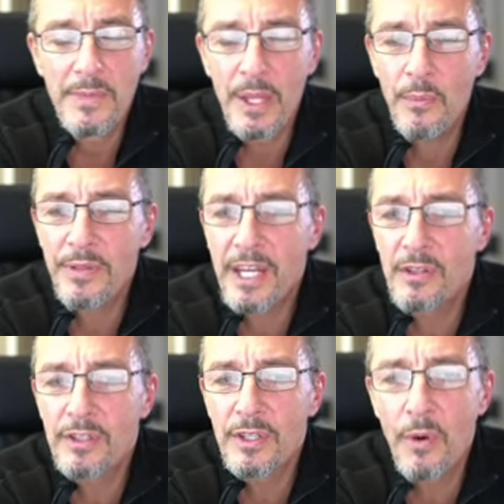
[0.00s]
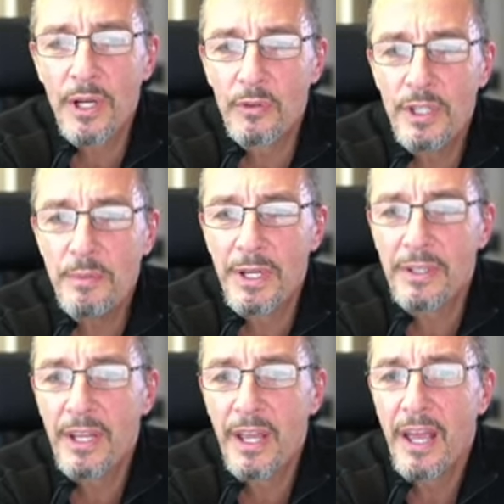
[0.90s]
when there is no
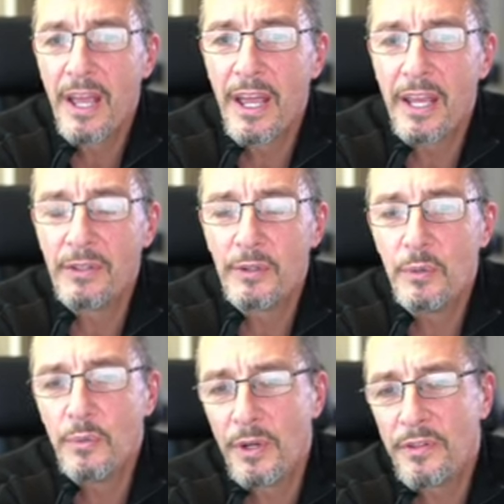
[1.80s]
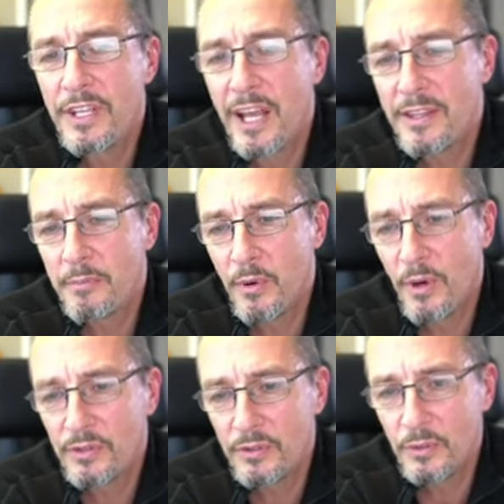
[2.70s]
agreement and you want the other
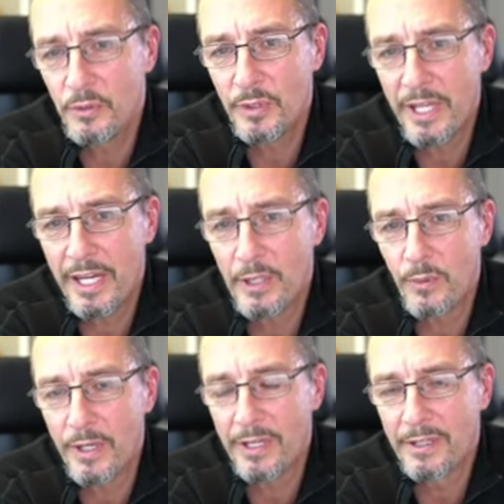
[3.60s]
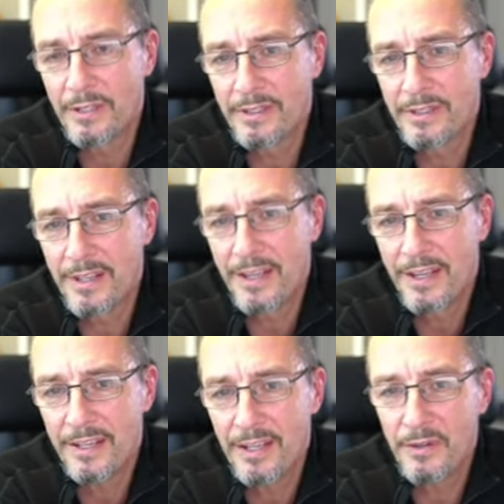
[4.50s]
person to do it anyway,
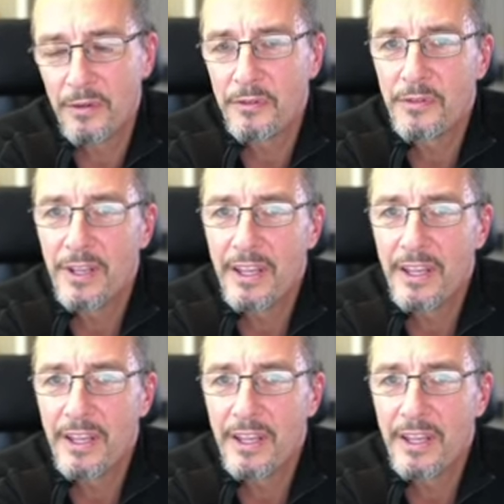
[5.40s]
kind of